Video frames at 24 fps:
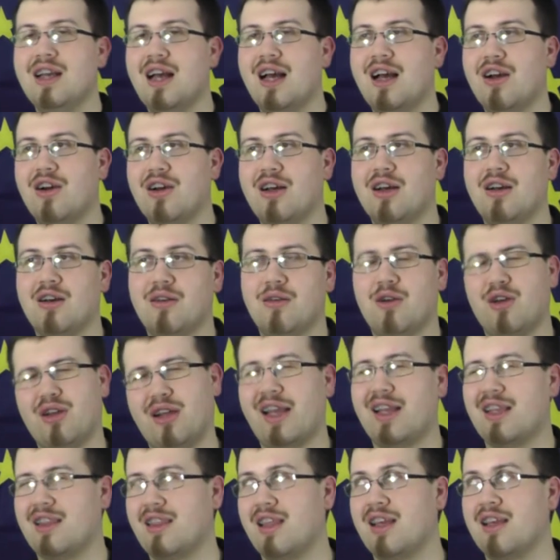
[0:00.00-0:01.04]
or
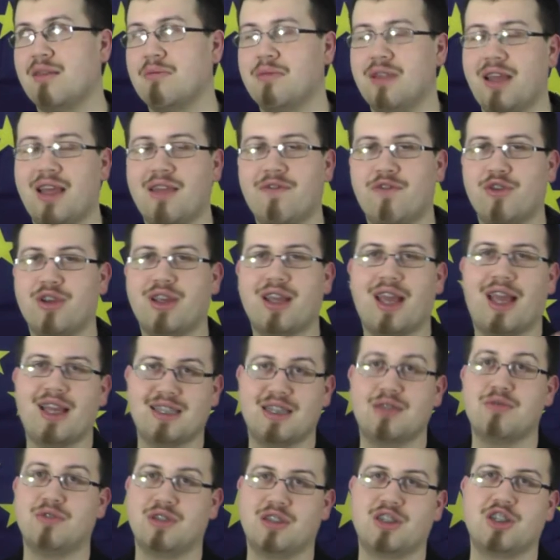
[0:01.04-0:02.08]
I think in every case
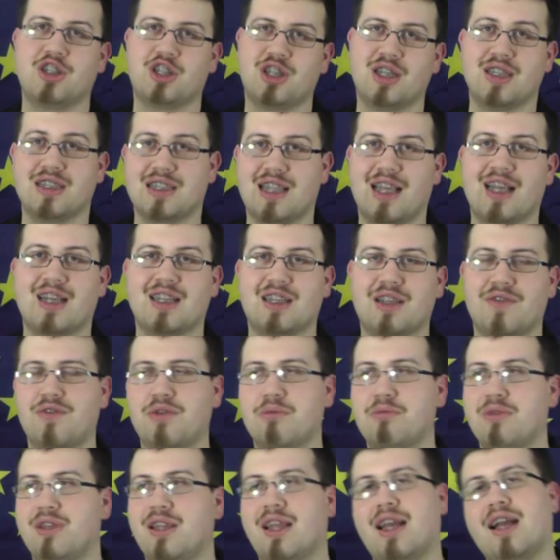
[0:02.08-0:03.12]
I will suggest like a
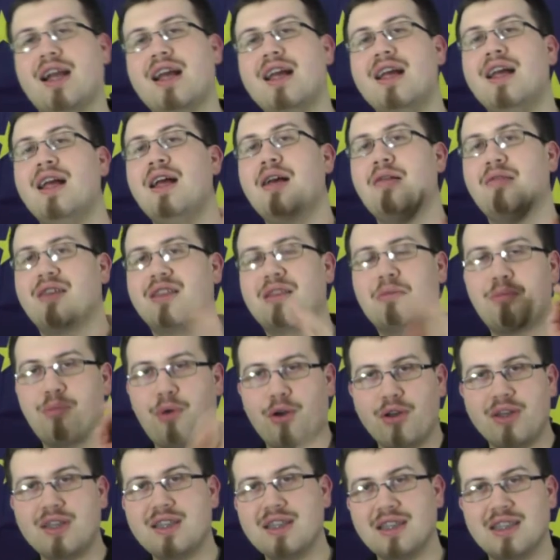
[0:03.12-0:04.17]
different meaning. But the
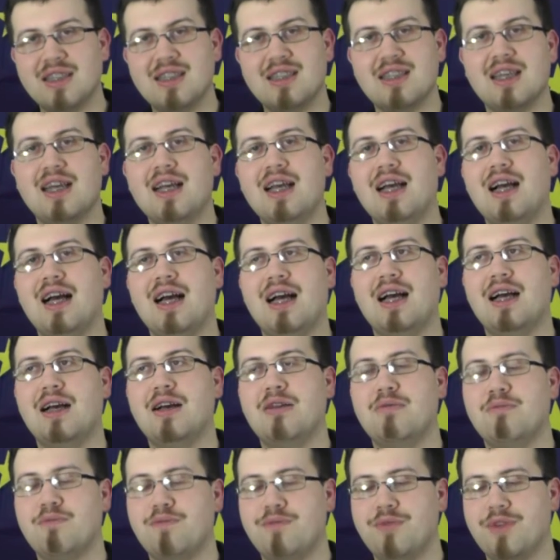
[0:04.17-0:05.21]
point is,
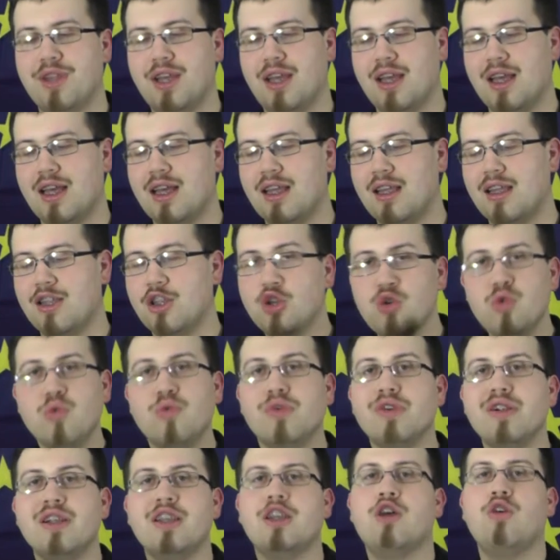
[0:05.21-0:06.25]
you
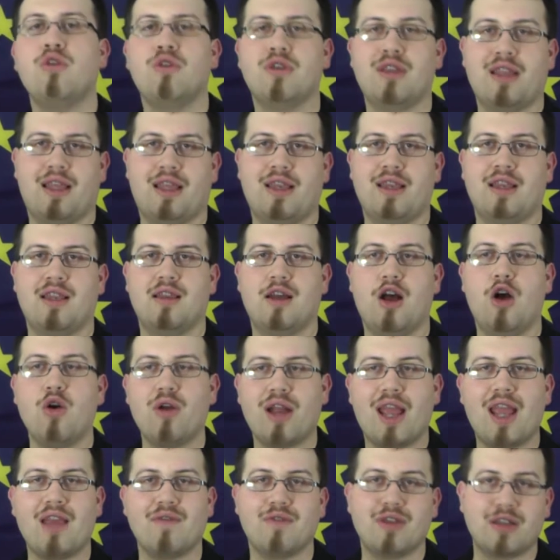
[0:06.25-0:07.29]
will know then,
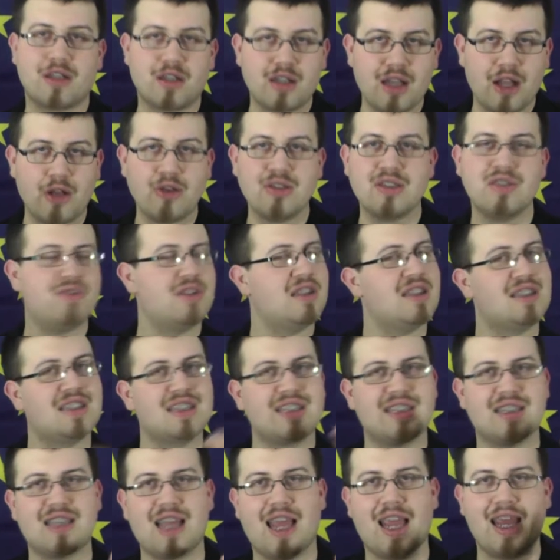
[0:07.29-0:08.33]
okay, when Clausewitz
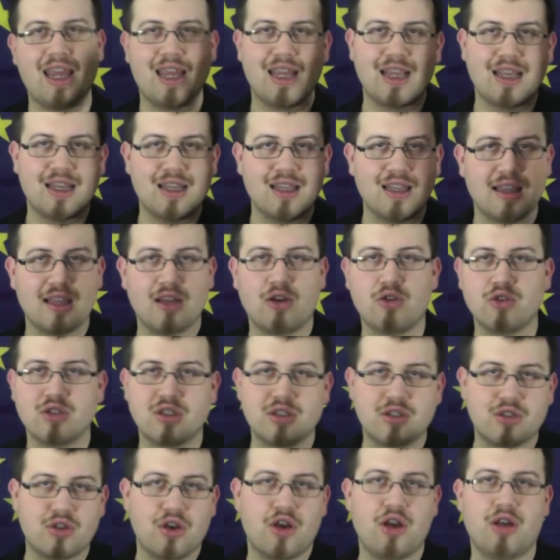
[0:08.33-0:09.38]
is saying those
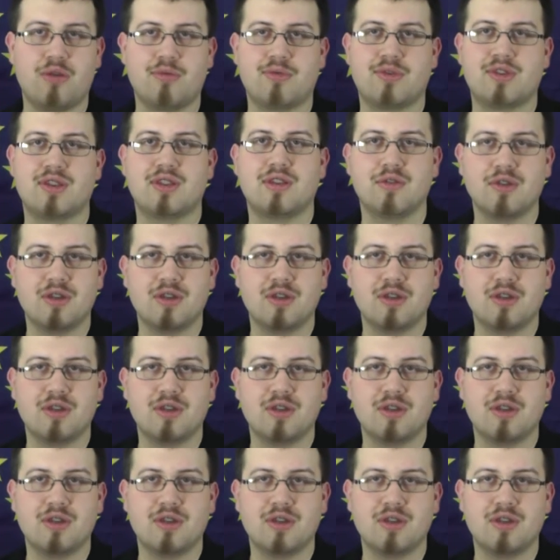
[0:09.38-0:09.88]
terms,